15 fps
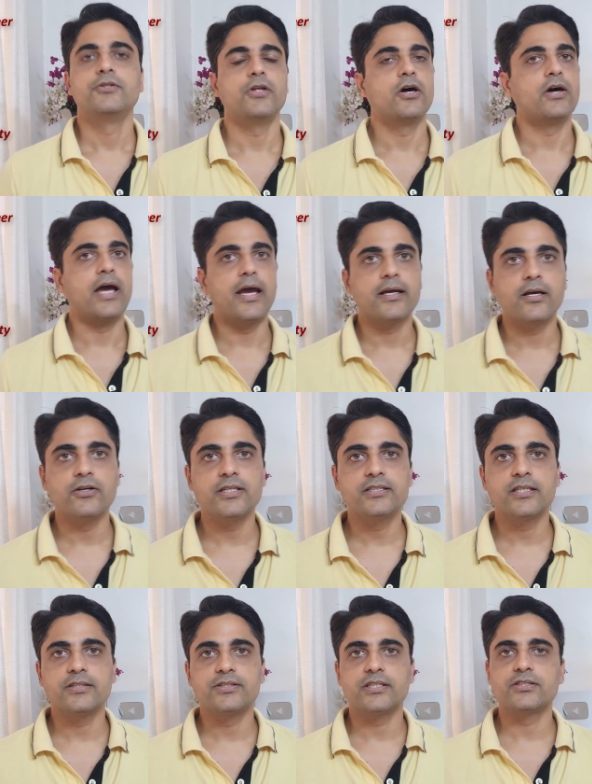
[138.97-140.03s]
Now, I'm gonna
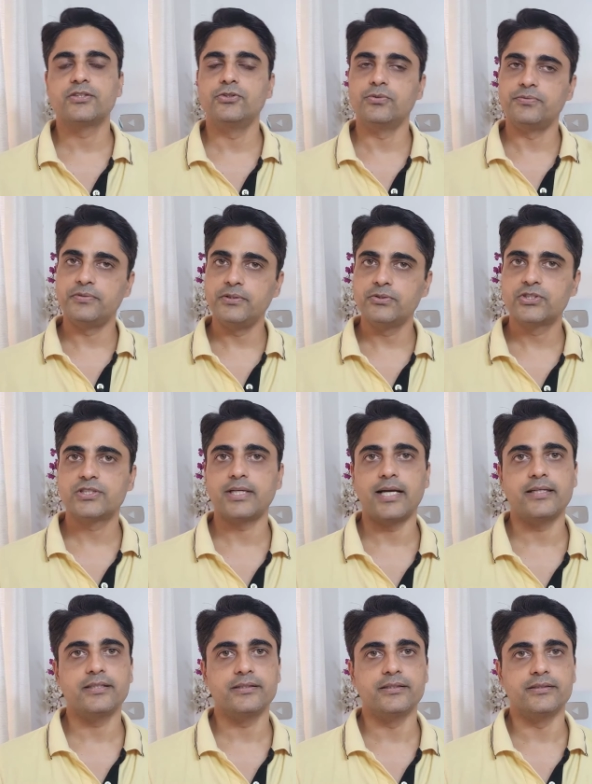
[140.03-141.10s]
suggest you few
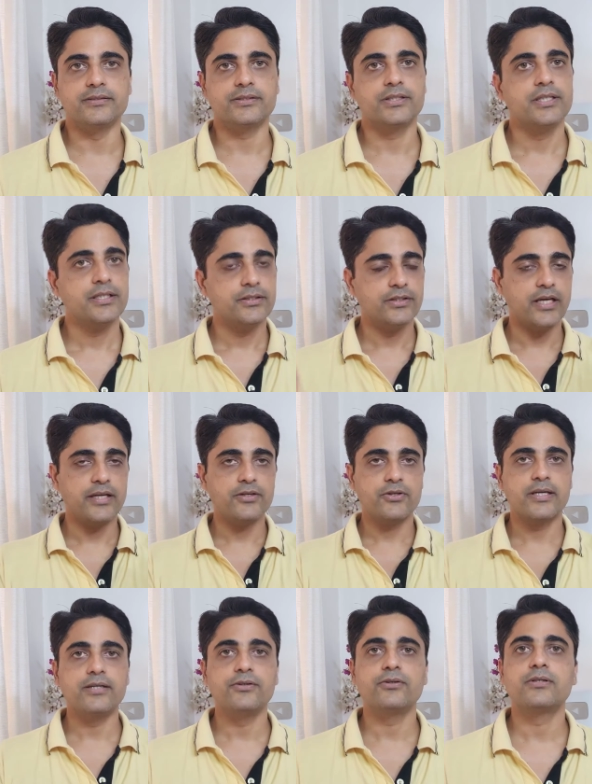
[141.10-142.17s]
strategies that you
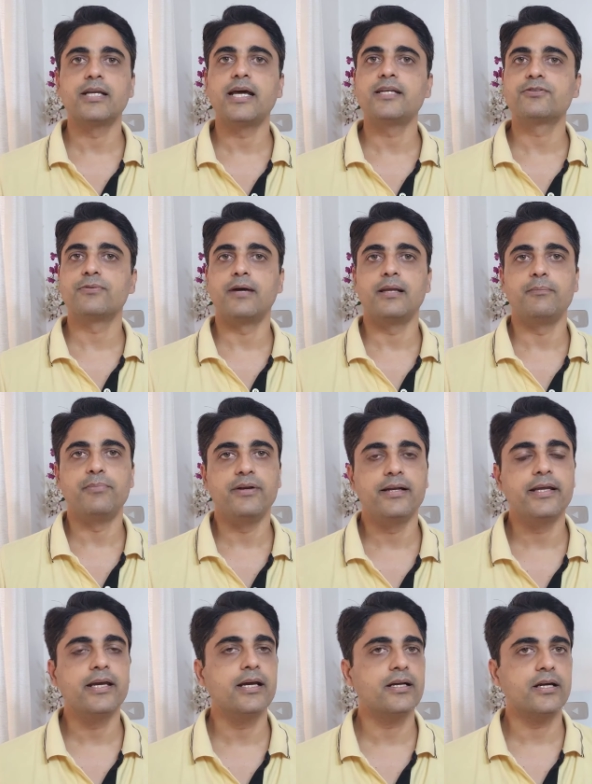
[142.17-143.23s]
can utilize while
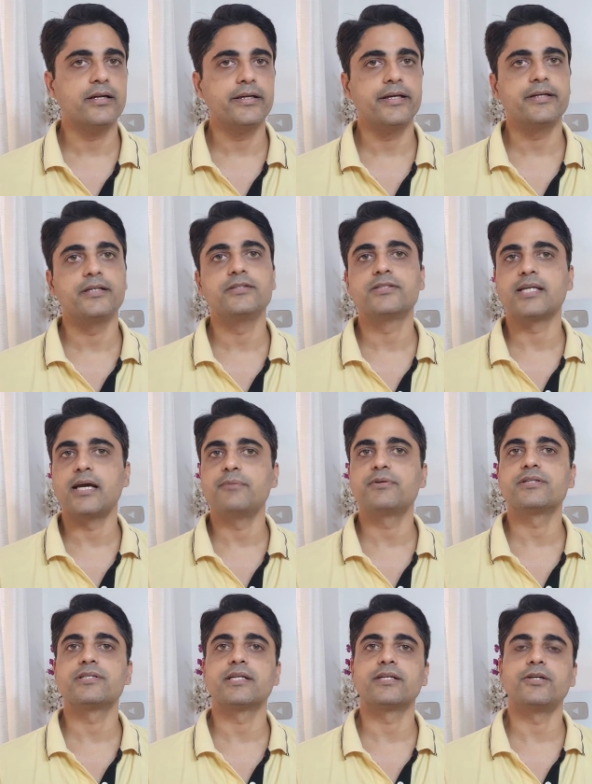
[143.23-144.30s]
building a career in
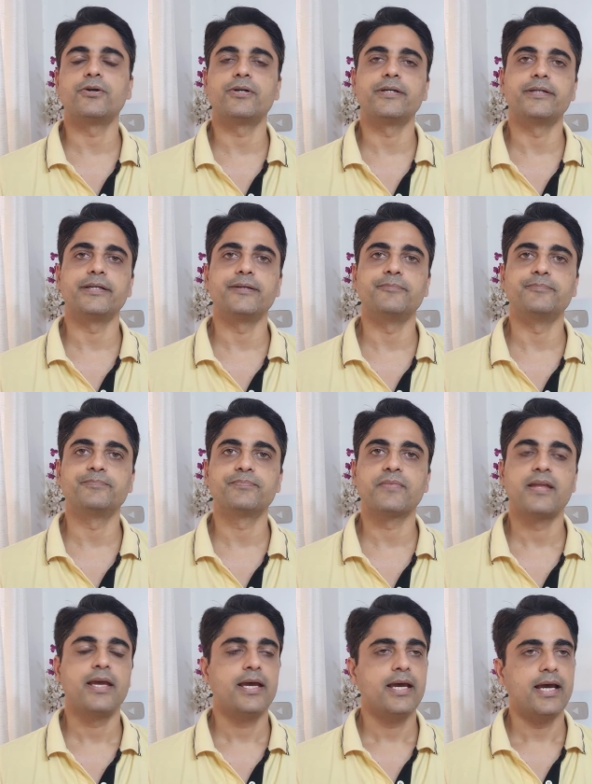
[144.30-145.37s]
cybersecurity
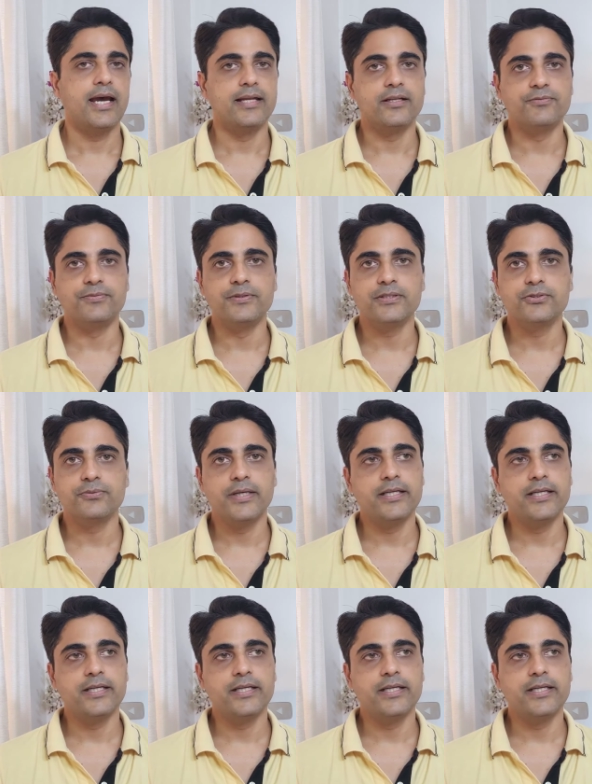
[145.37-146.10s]
and the first